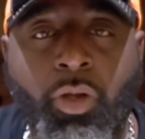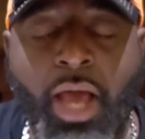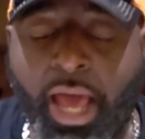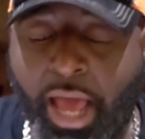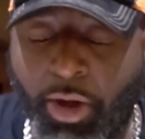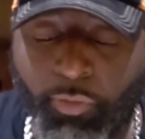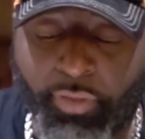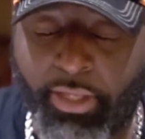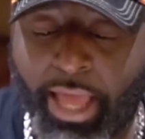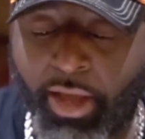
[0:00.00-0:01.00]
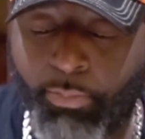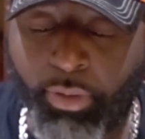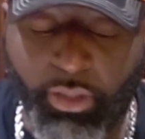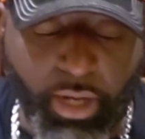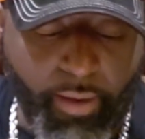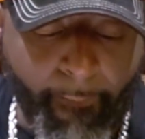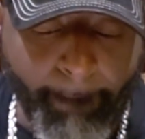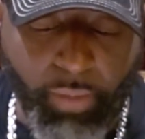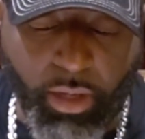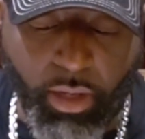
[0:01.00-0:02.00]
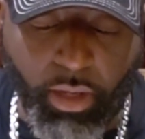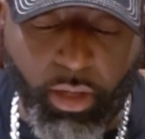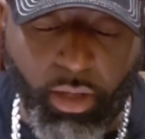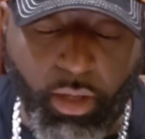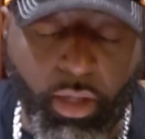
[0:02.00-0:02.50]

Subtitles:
I don't think I could put a